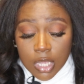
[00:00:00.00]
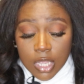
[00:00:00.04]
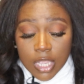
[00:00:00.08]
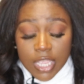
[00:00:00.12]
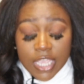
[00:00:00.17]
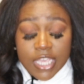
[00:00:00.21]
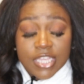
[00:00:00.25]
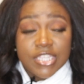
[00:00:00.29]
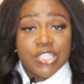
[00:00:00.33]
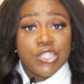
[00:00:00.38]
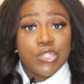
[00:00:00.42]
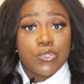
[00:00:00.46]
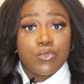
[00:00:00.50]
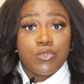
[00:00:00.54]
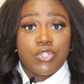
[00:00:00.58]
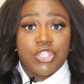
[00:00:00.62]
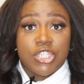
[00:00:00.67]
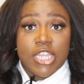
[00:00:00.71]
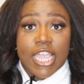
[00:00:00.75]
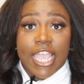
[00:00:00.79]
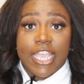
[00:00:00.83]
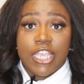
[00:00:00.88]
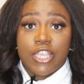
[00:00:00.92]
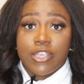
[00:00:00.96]
is to
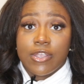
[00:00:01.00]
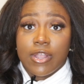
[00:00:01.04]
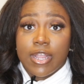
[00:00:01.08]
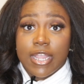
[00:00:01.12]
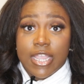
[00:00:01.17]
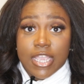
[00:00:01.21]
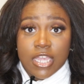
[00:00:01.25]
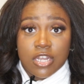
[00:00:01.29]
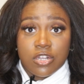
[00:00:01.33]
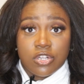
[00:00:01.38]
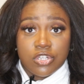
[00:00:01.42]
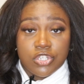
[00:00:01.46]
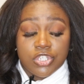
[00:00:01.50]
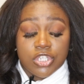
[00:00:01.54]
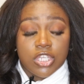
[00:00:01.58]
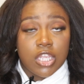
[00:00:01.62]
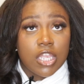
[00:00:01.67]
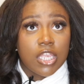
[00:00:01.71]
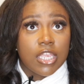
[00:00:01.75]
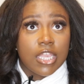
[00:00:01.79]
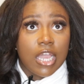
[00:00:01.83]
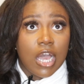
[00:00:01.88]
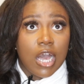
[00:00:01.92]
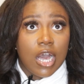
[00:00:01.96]
check your energy.
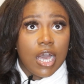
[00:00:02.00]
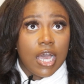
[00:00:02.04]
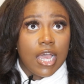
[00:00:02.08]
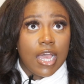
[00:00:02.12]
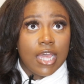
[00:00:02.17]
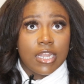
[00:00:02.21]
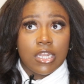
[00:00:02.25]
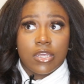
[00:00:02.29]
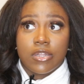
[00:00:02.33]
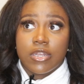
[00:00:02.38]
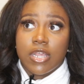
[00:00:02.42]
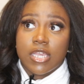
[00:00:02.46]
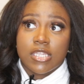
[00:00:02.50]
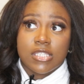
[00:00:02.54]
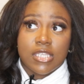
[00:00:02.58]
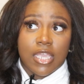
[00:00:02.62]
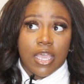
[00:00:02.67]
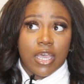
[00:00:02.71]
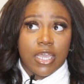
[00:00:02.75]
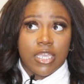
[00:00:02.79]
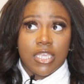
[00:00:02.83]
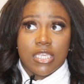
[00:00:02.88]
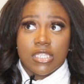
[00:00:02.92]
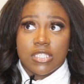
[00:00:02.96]
Y'all, I know that
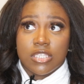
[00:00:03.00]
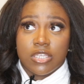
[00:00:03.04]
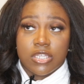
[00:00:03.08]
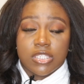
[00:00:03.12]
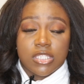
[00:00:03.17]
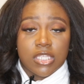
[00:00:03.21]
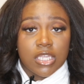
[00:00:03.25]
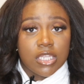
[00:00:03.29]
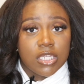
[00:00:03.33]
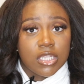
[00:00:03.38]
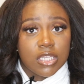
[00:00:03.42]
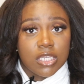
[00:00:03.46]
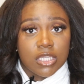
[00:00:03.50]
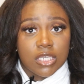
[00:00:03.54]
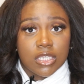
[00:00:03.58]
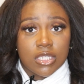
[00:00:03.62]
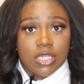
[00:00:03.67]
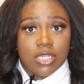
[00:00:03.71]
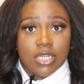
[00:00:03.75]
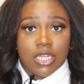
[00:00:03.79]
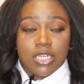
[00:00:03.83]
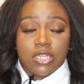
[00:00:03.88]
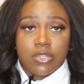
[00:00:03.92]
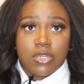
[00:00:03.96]
sounds easier said than done,
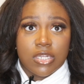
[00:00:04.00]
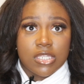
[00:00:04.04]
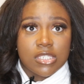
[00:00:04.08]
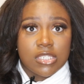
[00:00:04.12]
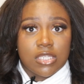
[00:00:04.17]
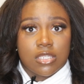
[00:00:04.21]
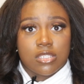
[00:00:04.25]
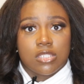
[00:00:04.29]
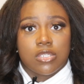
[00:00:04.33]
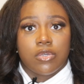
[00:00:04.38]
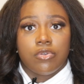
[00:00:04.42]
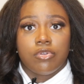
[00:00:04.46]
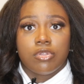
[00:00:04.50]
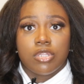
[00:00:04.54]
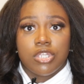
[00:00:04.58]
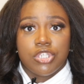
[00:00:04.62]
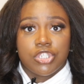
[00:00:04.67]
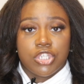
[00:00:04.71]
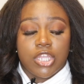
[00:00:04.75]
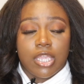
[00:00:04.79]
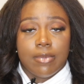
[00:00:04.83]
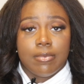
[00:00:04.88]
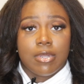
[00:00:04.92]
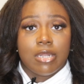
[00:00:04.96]
and I know that sounds so
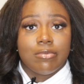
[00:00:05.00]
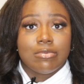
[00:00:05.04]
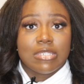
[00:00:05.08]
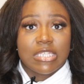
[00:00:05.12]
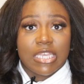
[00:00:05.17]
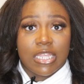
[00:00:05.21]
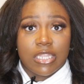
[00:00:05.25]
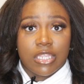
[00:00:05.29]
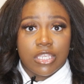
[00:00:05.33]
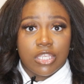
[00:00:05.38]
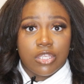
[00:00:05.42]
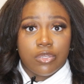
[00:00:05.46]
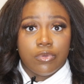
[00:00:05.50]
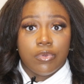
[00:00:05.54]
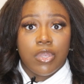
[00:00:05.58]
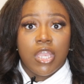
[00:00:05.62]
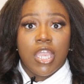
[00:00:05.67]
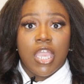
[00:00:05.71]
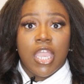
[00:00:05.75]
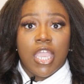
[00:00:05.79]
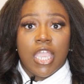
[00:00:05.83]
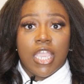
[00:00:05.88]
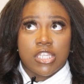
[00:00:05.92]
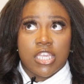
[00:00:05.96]
cliche, but I'm telling you,
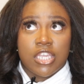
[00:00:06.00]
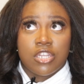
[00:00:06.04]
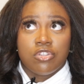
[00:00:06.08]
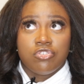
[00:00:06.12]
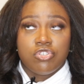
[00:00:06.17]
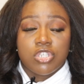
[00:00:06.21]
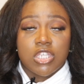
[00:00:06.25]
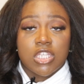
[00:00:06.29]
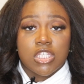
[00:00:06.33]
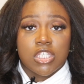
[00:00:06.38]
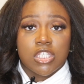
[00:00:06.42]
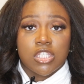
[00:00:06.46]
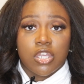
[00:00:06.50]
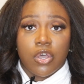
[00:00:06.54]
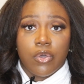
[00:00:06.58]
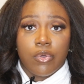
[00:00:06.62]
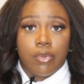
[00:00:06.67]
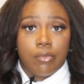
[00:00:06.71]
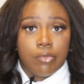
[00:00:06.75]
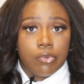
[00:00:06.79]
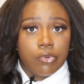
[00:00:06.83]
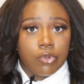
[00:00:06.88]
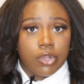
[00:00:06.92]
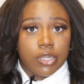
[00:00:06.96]
energy is
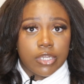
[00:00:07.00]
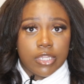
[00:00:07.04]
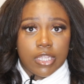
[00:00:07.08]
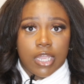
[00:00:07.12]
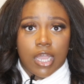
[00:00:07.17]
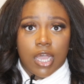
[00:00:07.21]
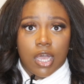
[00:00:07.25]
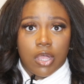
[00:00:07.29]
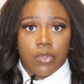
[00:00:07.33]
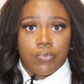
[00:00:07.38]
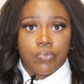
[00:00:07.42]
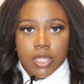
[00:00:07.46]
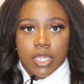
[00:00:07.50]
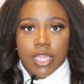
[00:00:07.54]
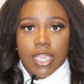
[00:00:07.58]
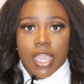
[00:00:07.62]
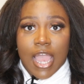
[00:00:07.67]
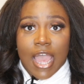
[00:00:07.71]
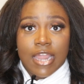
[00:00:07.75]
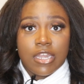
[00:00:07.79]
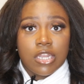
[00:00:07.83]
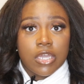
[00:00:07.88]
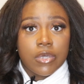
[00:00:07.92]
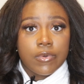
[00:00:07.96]
so important, y'all.
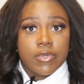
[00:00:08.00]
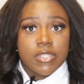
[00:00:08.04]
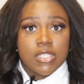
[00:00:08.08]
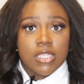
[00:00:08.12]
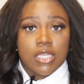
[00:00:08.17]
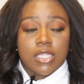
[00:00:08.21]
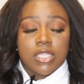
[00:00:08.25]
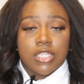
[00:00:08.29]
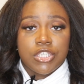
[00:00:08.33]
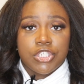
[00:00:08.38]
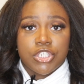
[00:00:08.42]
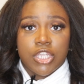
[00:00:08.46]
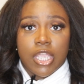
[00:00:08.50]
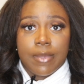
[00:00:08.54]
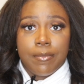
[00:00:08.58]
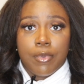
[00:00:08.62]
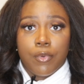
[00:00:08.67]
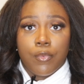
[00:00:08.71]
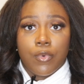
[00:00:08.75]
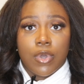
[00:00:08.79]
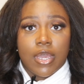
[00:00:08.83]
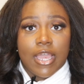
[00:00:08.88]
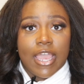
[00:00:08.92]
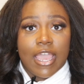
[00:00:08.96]
I know it's a cliche,
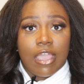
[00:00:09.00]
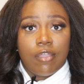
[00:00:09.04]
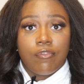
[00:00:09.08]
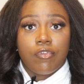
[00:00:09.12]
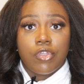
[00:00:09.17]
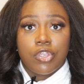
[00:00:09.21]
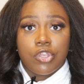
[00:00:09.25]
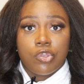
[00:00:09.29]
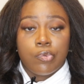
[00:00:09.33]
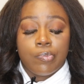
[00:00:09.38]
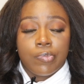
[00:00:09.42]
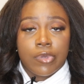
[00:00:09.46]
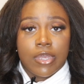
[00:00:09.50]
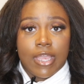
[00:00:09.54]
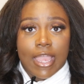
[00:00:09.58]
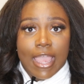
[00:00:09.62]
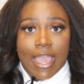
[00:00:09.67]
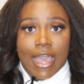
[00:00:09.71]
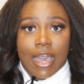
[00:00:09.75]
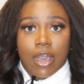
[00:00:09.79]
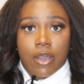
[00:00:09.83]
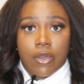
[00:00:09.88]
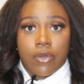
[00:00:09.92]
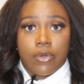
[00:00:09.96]
but whatever you put
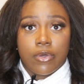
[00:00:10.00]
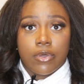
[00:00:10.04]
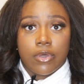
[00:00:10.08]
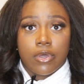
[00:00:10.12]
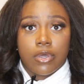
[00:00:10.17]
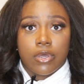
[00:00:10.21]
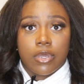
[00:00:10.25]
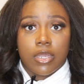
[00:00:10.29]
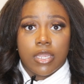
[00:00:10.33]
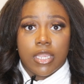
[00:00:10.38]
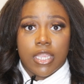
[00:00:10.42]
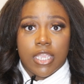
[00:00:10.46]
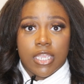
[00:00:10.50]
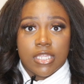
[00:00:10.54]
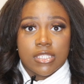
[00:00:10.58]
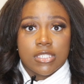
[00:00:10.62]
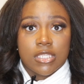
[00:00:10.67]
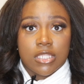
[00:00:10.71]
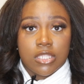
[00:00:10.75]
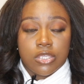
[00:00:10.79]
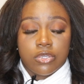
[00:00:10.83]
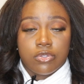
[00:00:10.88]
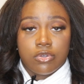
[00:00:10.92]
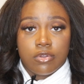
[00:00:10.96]
out
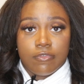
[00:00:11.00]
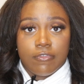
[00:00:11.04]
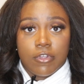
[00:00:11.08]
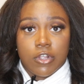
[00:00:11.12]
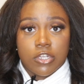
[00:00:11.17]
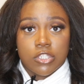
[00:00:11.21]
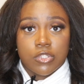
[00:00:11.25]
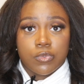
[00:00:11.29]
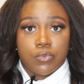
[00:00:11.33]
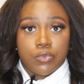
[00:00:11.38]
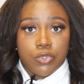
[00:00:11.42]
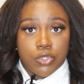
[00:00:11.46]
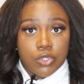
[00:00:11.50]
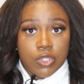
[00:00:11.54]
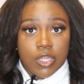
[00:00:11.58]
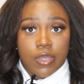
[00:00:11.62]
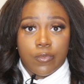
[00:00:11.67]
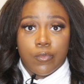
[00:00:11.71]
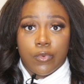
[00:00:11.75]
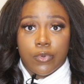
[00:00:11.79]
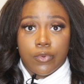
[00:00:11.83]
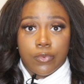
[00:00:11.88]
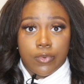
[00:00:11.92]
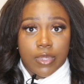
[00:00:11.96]
into the universe,
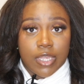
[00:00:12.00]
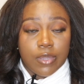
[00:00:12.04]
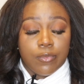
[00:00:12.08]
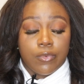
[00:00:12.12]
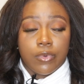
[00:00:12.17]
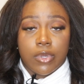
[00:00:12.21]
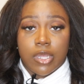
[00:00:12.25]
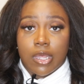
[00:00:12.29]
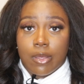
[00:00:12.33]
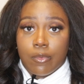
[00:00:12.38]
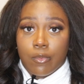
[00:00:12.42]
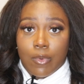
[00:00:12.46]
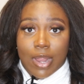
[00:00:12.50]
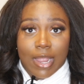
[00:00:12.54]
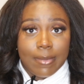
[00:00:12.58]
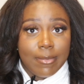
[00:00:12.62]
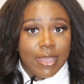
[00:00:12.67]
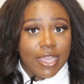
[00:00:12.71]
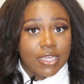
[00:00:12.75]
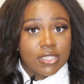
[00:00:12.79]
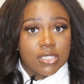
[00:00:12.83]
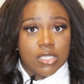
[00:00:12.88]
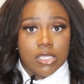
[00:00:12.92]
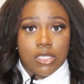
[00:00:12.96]
it will come right
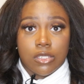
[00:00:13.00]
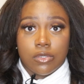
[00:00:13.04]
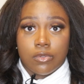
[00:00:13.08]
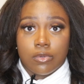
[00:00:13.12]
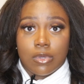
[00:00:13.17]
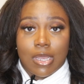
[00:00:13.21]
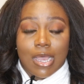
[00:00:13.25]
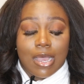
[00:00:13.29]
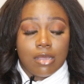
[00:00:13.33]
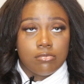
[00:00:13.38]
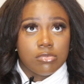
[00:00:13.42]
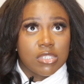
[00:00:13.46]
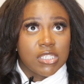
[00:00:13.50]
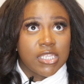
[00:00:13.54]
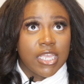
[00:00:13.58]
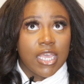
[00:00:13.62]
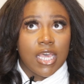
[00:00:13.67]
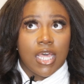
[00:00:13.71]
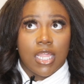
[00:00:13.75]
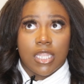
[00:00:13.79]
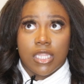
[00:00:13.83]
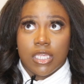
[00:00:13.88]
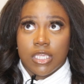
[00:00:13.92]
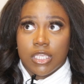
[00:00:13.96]
back to you. I'm
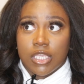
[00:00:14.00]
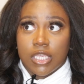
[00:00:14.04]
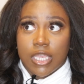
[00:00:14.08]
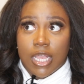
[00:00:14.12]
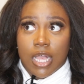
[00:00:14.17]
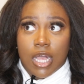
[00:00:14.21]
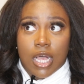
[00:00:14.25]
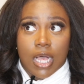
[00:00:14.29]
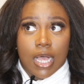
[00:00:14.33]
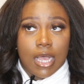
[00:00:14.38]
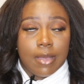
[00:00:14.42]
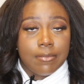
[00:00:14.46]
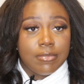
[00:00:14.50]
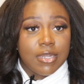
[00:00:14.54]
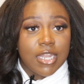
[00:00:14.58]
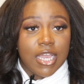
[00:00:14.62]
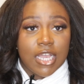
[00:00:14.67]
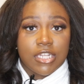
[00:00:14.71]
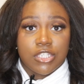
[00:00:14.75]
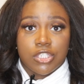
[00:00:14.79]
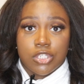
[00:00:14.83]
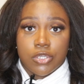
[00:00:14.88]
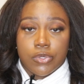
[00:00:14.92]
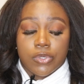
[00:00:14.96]
telling y'all, I'm
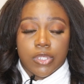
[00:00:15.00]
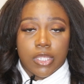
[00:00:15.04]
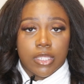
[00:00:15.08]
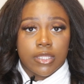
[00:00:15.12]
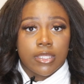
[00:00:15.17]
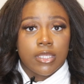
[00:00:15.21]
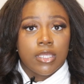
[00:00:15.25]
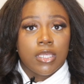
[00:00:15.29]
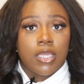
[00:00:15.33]
not joking.